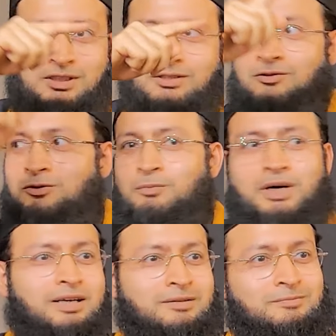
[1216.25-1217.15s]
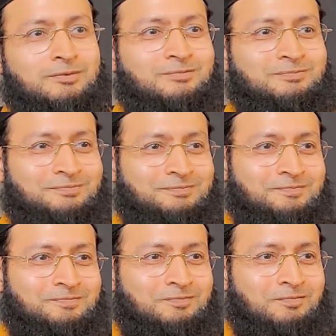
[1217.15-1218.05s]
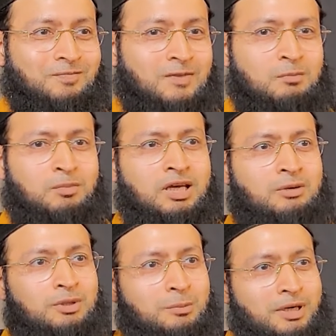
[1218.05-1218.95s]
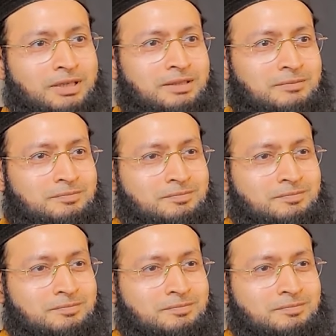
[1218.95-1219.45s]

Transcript: he's going to go back. Playing with the mind.